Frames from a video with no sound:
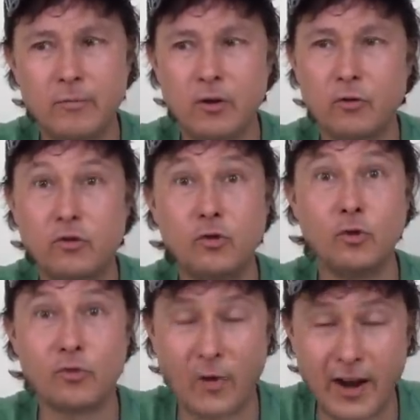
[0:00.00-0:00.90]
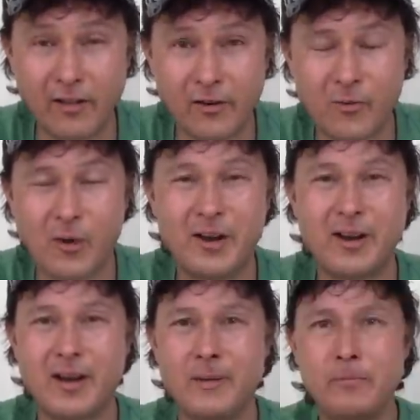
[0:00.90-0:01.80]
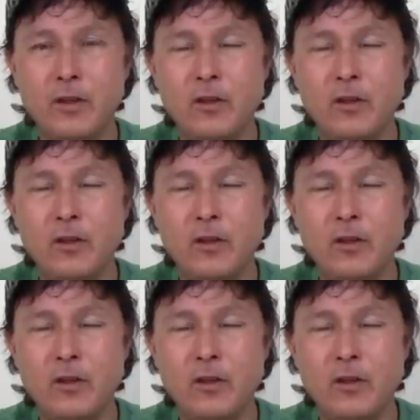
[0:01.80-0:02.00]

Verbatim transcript: you know stools regular and whatnot.